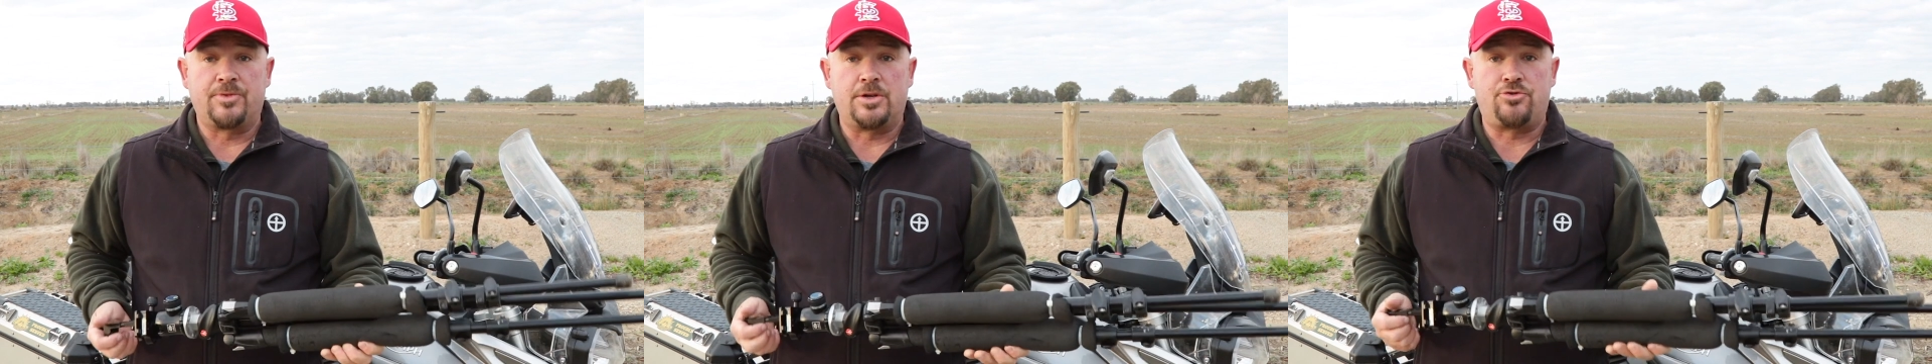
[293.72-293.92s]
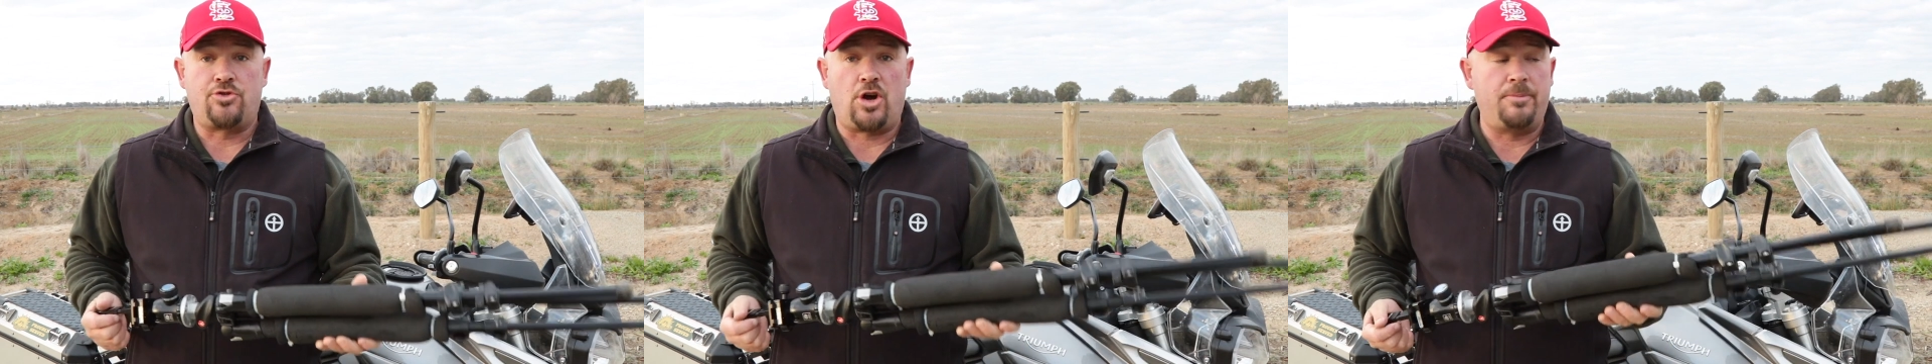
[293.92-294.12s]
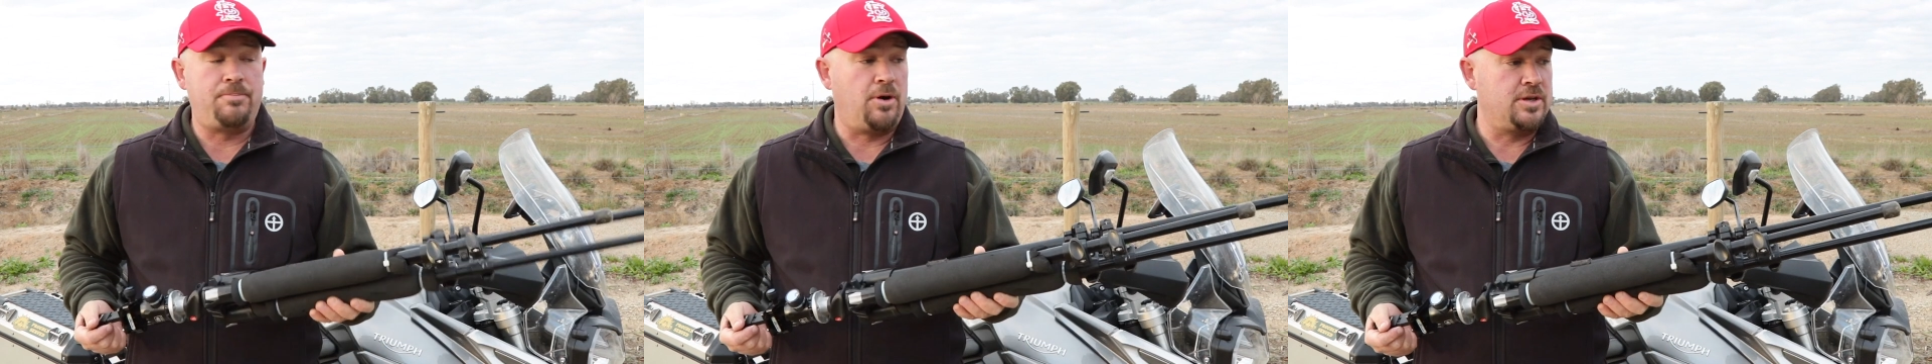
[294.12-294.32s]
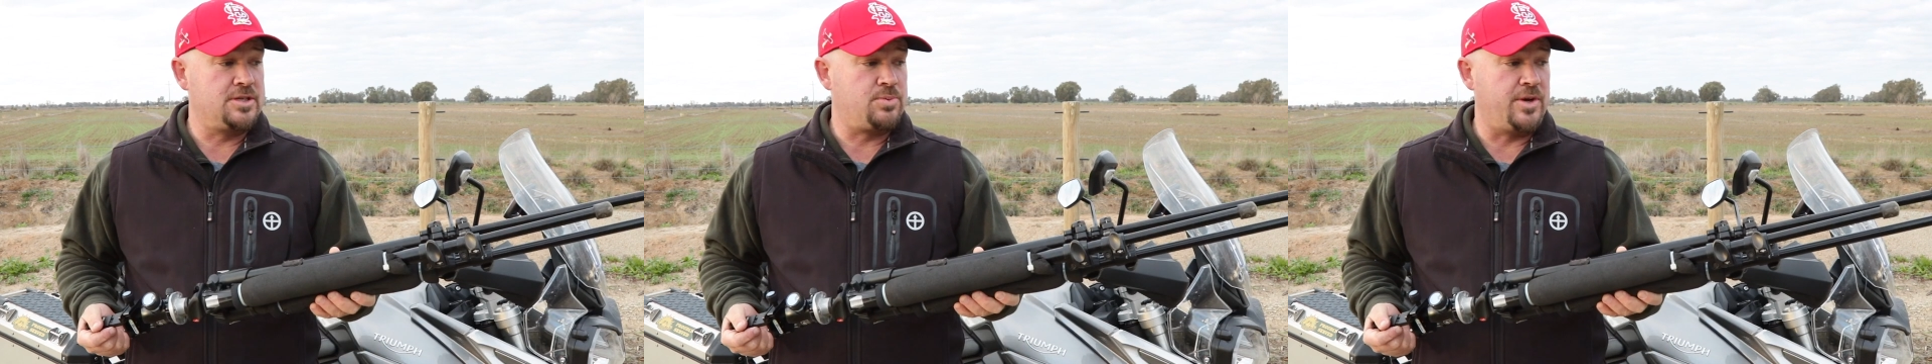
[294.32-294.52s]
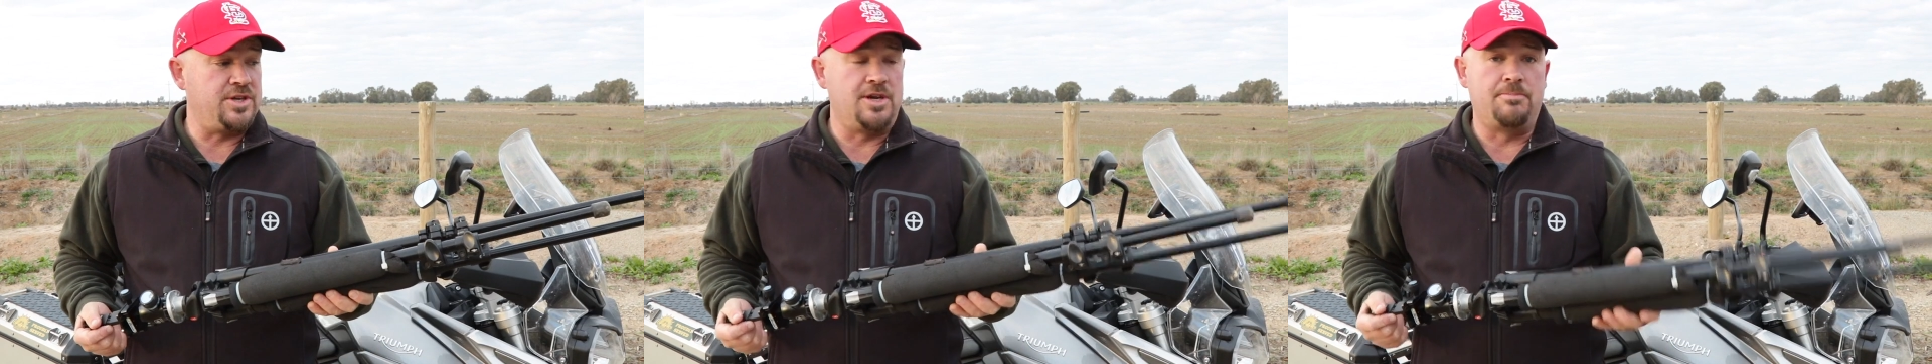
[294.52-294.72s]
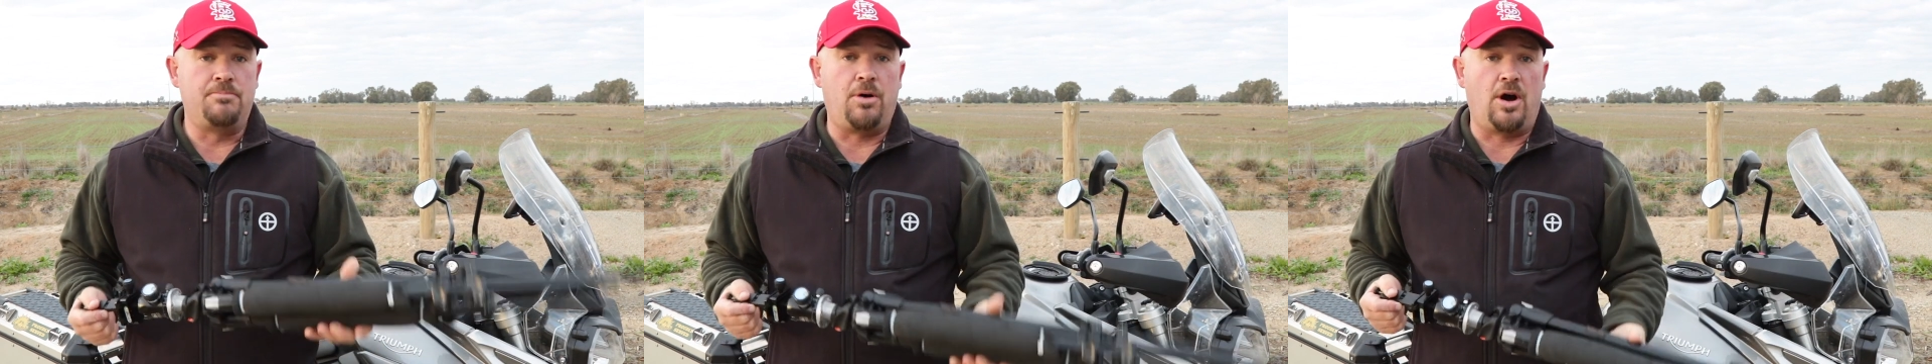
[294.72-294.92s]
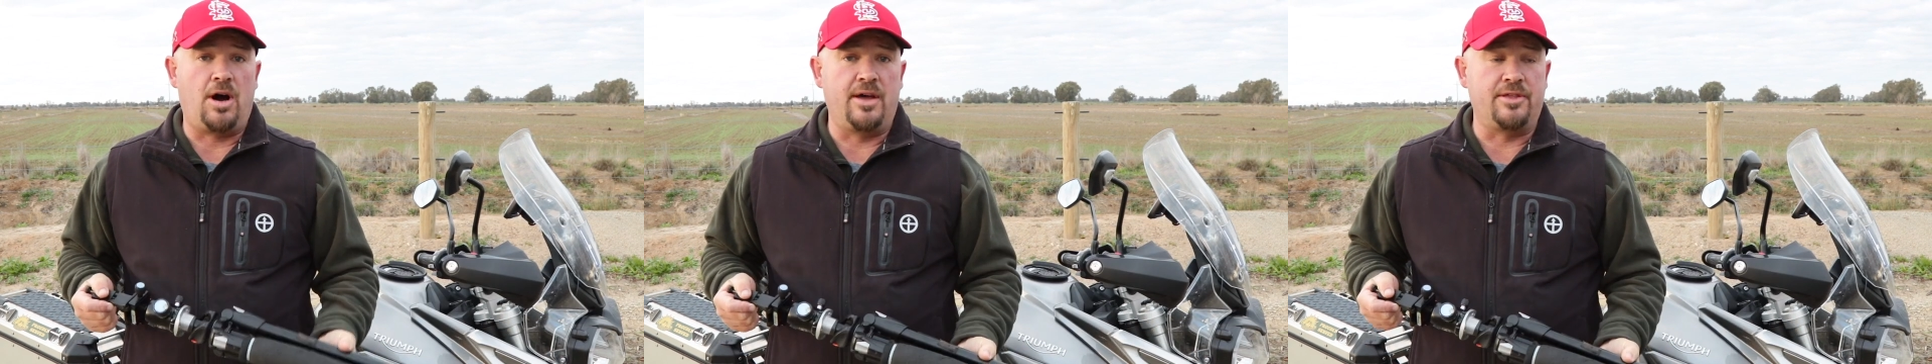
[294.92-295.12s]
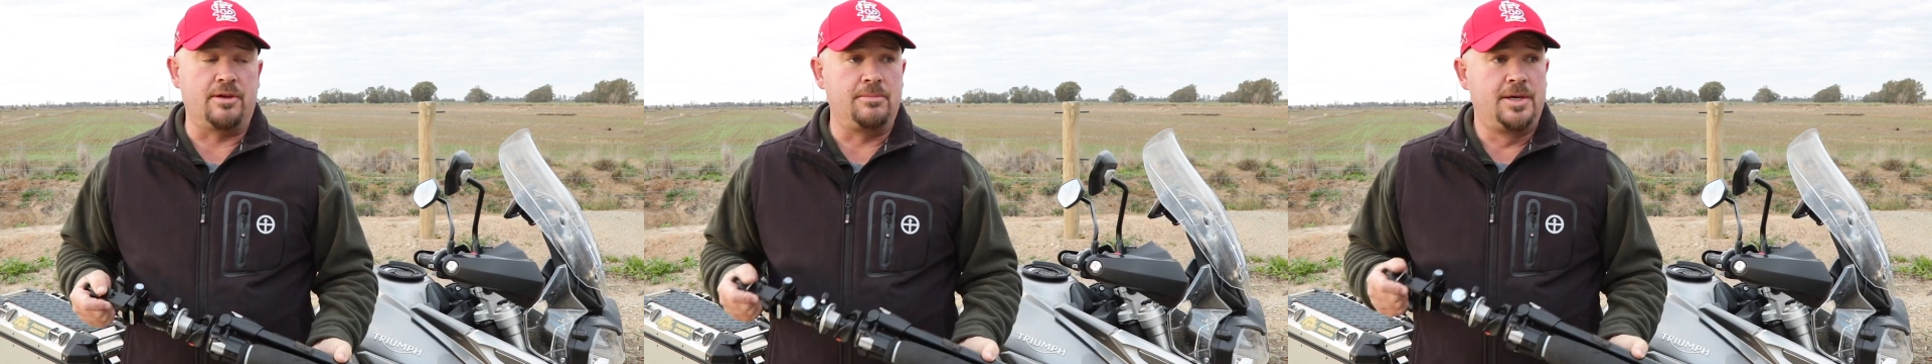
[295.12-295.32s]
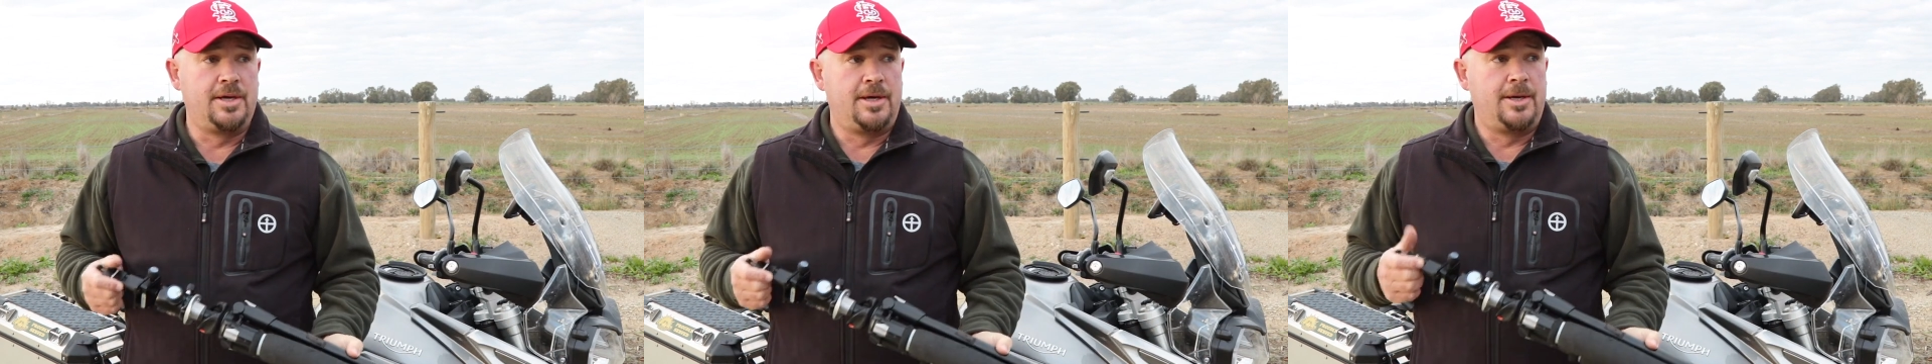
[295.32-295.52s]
Tripods, when you buy them,